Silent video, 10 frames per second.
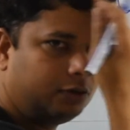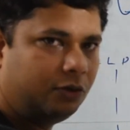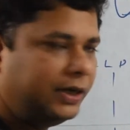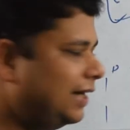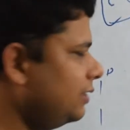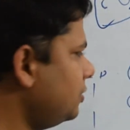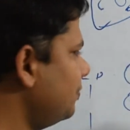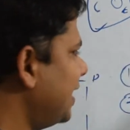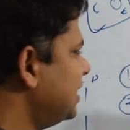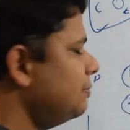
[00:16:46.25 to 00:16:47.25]
to reduce
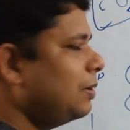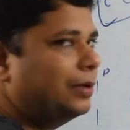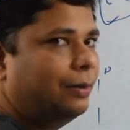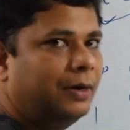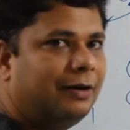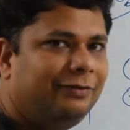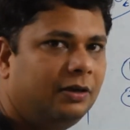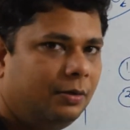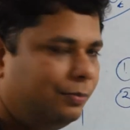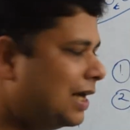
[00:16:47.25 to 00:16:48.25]
maximum number of
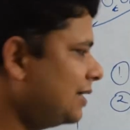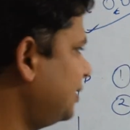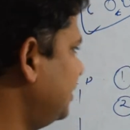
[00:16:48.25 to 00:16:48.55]
blast